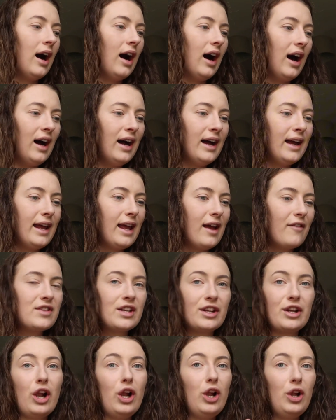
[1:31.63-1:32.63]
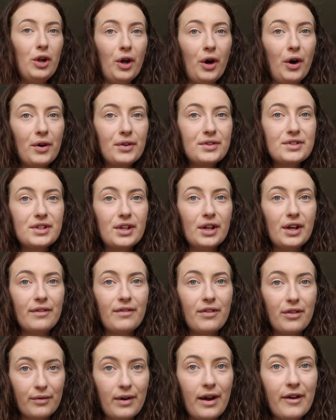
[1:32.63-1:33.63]
I have done a lot
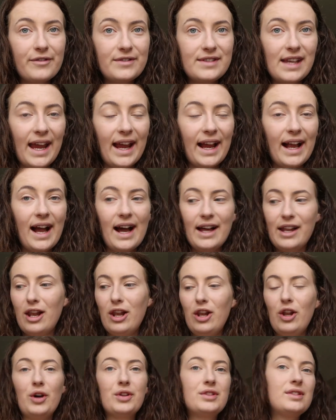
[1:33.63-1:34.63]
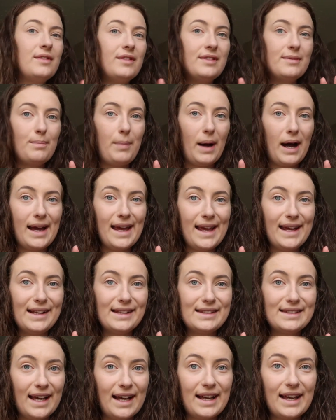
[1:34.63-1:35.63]
of thrifting and a lot of buying
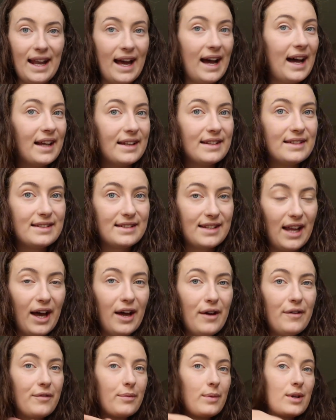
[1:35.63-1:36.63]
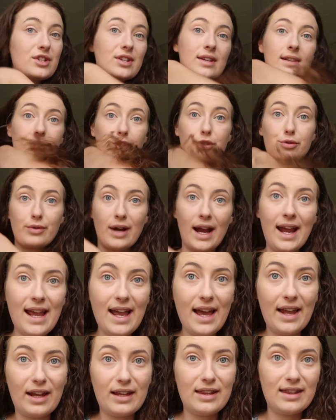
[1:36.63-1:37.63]
secondhand stuff, which is
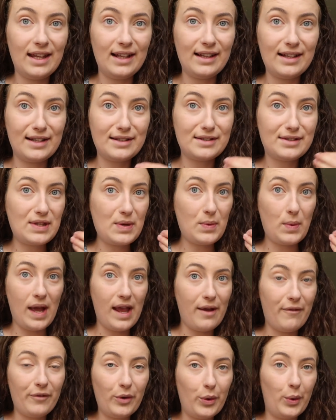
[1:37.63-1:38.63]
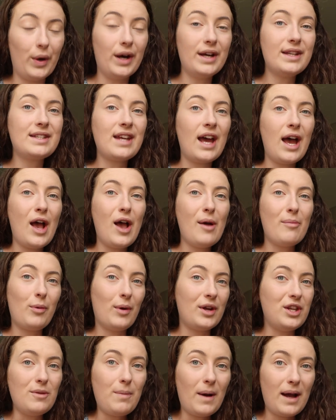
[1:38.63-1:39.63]
great and I think that's the way forward. But
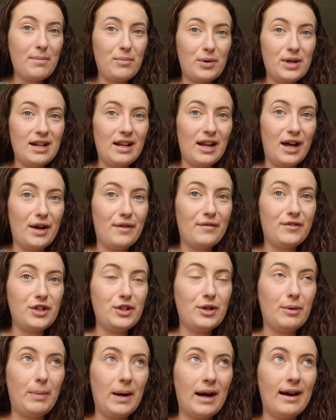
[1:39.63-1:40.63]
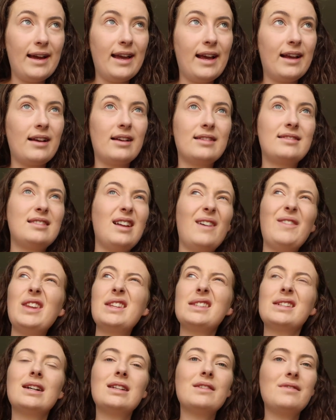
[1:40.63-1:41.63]
when you buy pre-loved, you're buying stuff
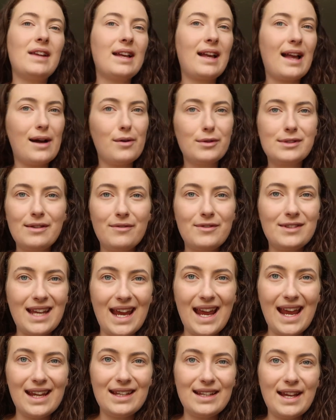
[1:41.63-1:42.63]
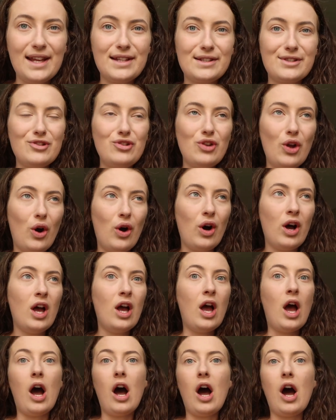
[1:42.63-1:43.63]
that's kind of like out of date. It's not
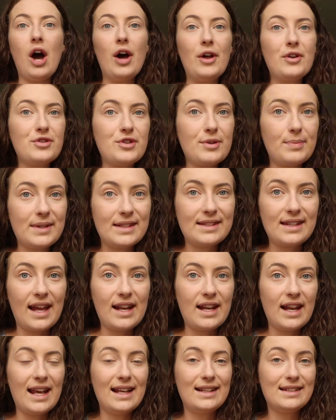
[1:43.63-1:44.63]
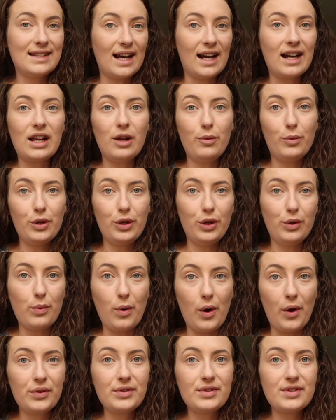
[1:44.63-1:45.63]
100% exactly what you
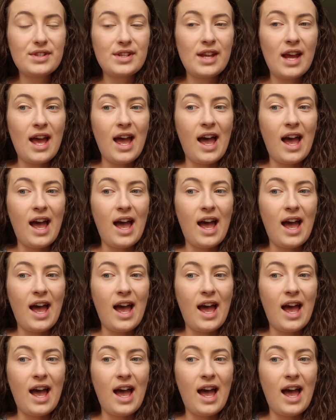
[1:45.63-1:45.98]
want.